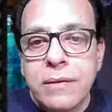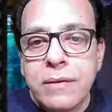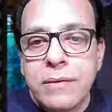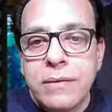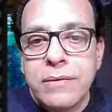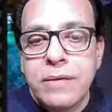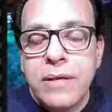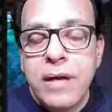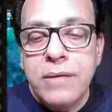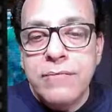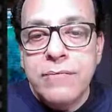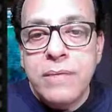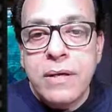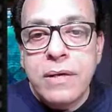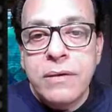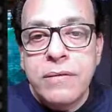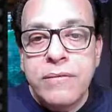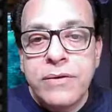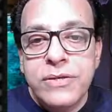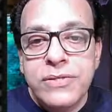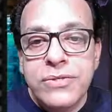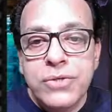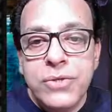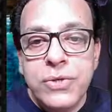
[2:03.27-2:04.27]
they
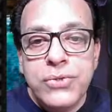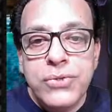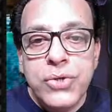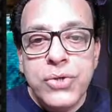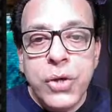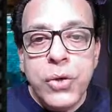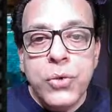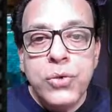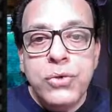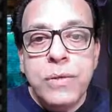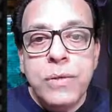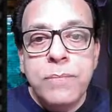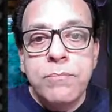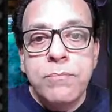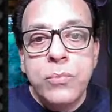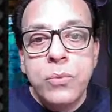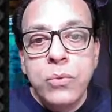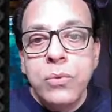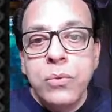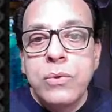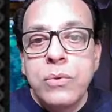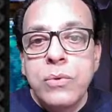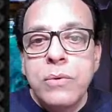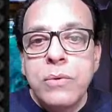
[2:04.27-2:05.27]
have done research on
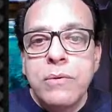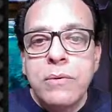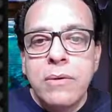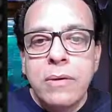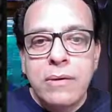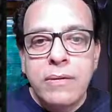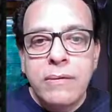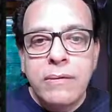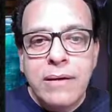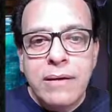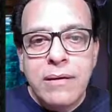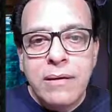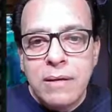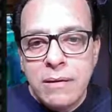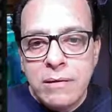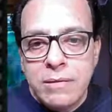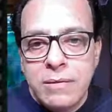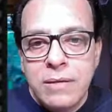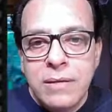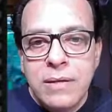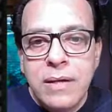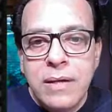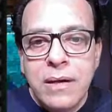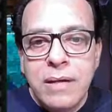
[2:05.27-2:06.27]
the moon
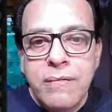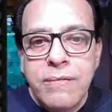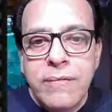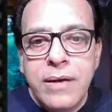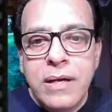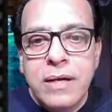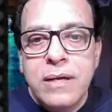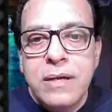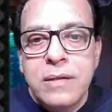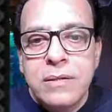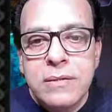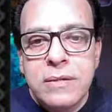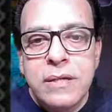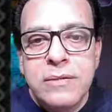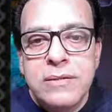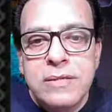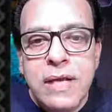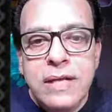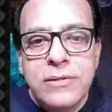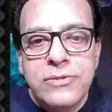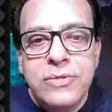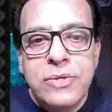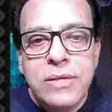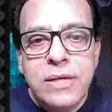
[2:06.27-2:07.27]
regolith.
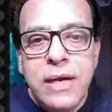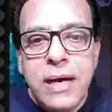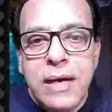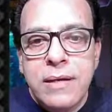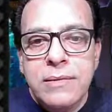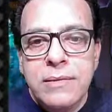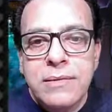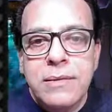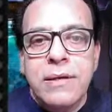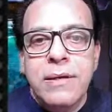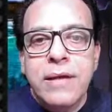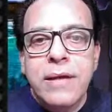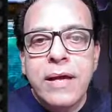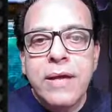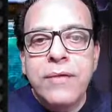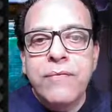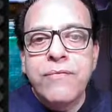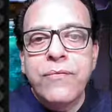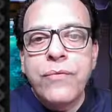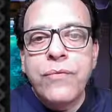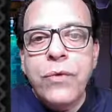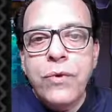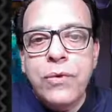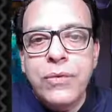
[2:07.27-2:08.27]
Regolith is actually another
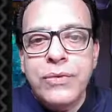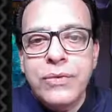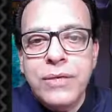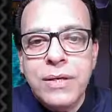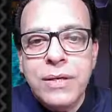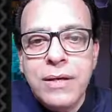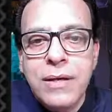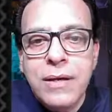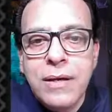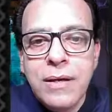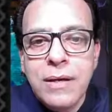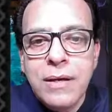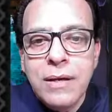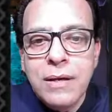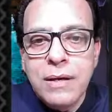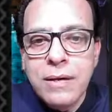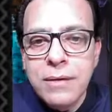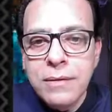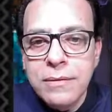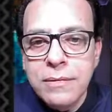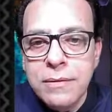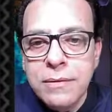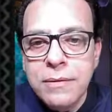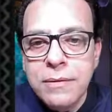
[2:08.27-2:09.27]
name for the
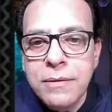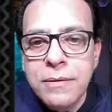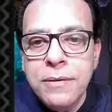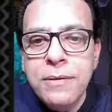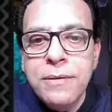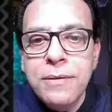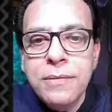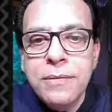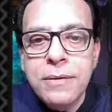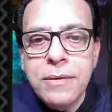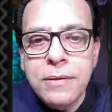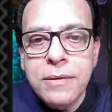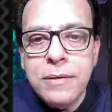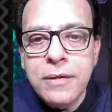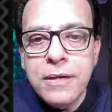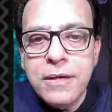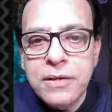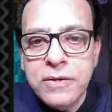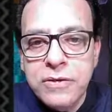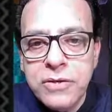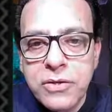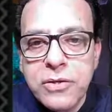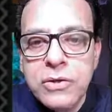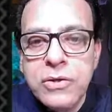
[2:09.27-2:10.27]

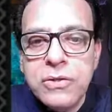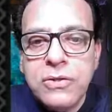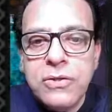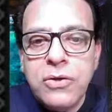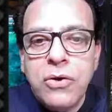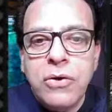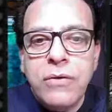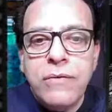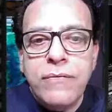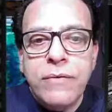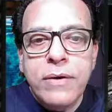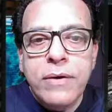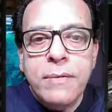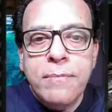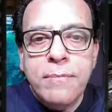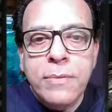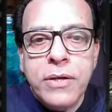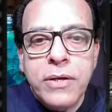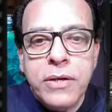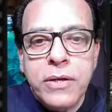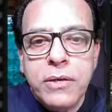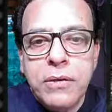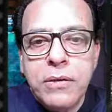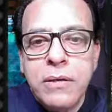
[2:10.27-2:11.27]
dirt
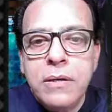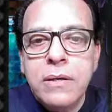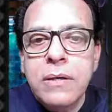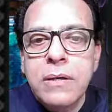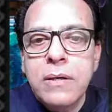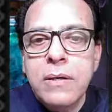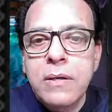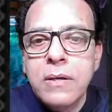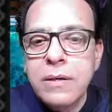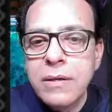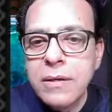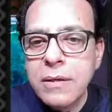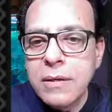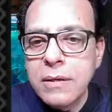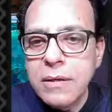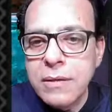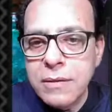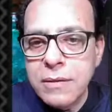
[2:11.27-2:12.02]
of a particular